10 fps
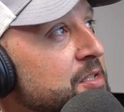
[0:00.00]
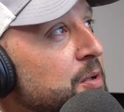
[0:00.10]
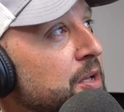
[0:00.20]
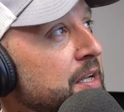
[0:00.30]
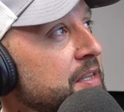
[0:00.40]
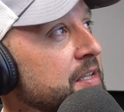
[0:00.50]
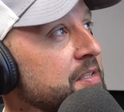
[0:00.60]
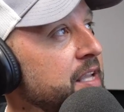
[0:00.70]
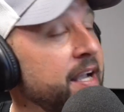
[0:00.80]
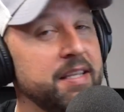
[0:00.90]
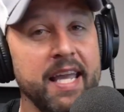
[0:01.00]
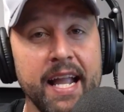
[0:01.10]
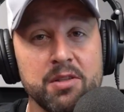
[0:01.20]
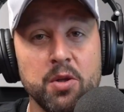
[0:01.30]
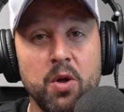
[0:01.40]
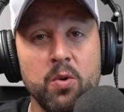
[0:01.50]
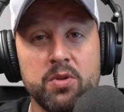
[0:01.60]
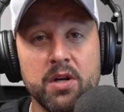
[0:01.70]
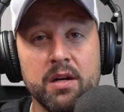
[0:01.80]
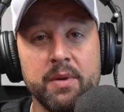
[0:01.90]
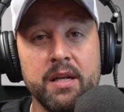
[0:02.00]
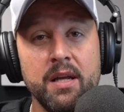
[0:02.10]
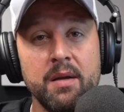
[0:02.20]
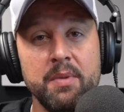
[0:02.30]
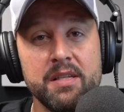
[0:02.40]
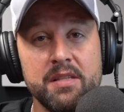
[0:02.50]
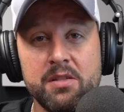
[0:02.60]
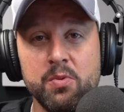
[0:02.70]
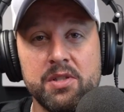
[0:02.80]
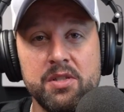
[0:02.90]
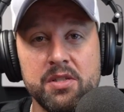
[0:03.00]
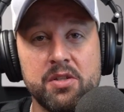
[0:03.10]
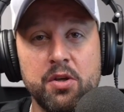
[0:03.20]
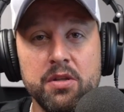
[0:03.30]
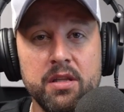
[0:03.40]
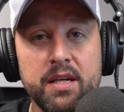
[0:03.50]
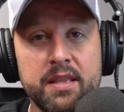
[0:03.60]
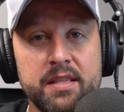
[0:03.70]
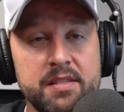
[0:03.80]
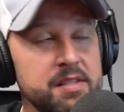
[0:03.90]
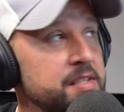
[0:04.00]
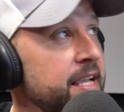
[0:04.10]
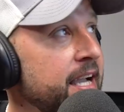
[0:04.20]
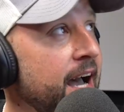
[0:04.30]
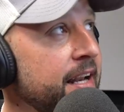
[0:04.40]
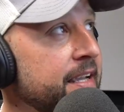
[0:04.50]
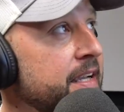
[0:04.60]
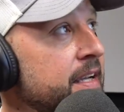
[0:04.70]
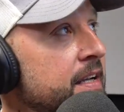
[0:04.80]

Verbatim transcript: So look at this. They had to cancel the whole tournament because this was just good. look at this is psychotic.